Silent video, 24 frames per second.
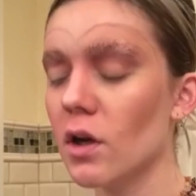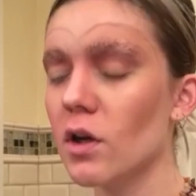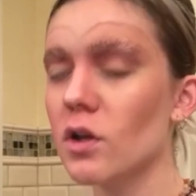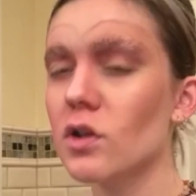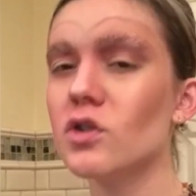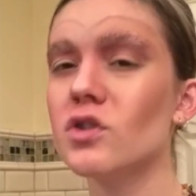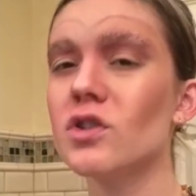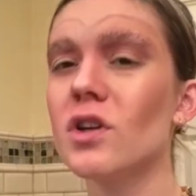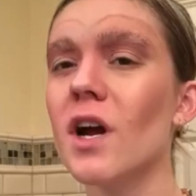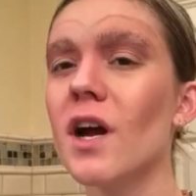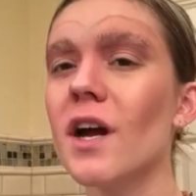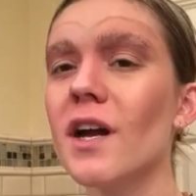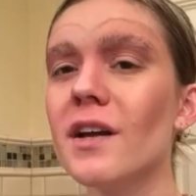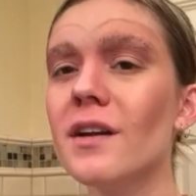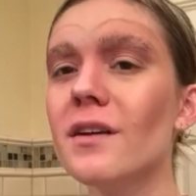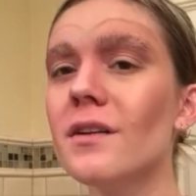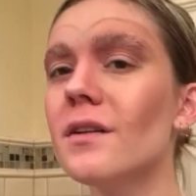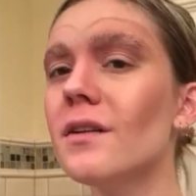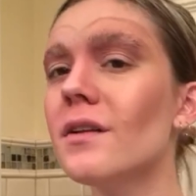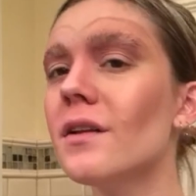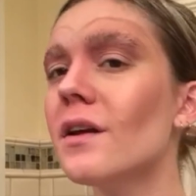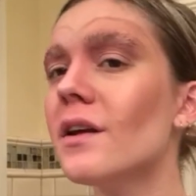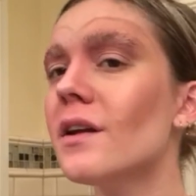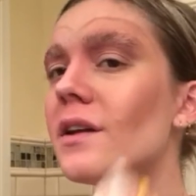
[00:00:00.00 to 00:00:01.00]

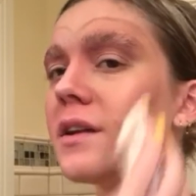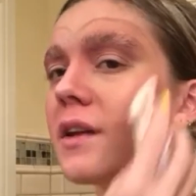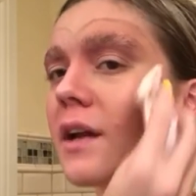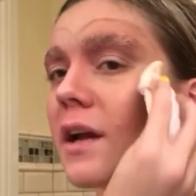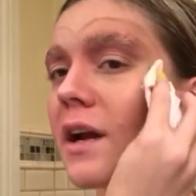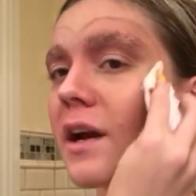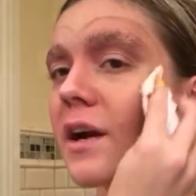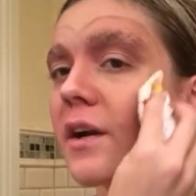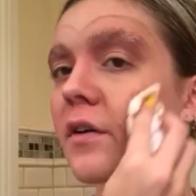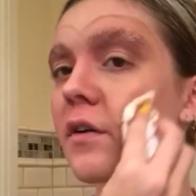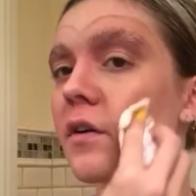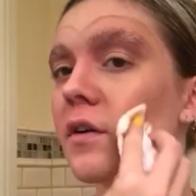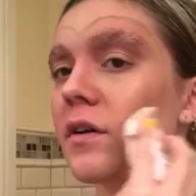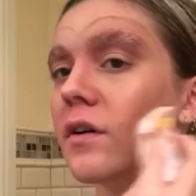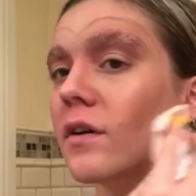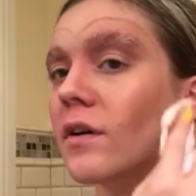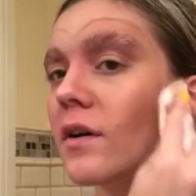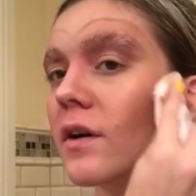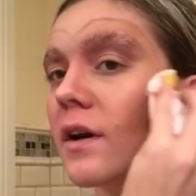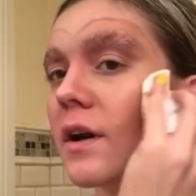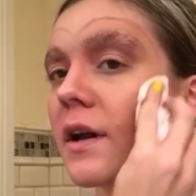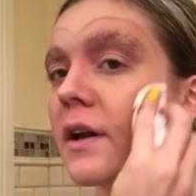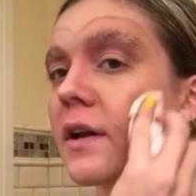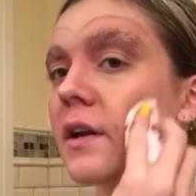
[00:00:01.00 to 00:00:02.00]
Trial and
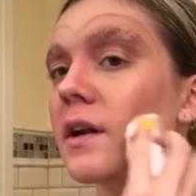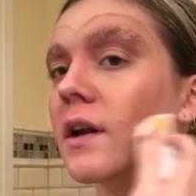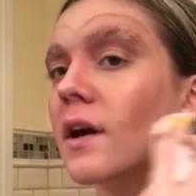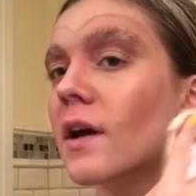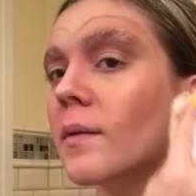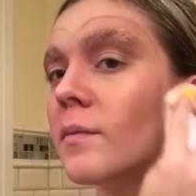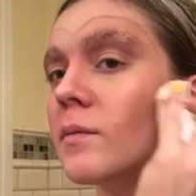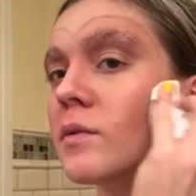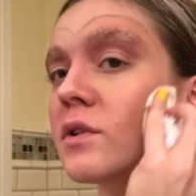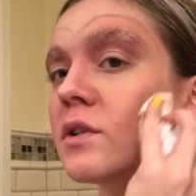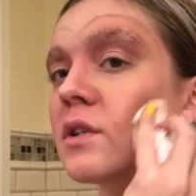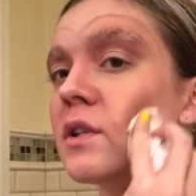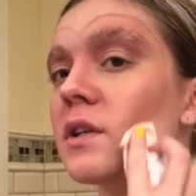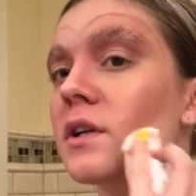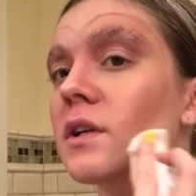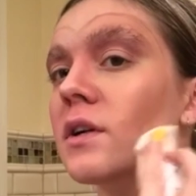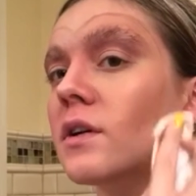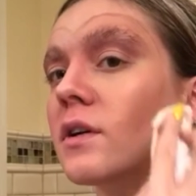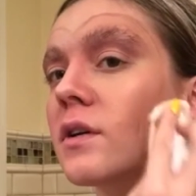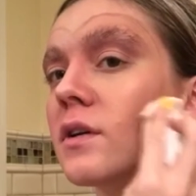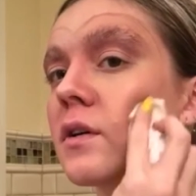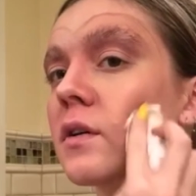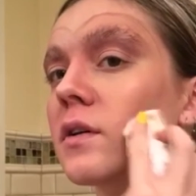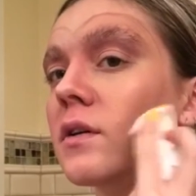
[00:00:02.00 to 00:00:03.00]
error, and I'm just
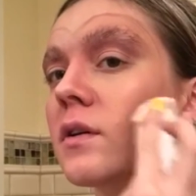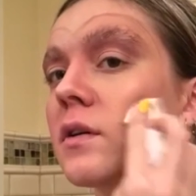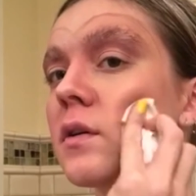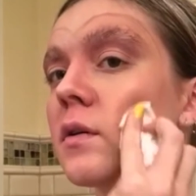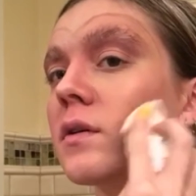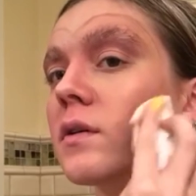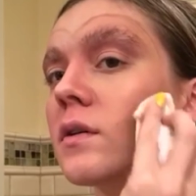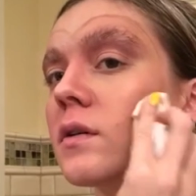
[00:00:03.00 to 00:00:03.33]
here.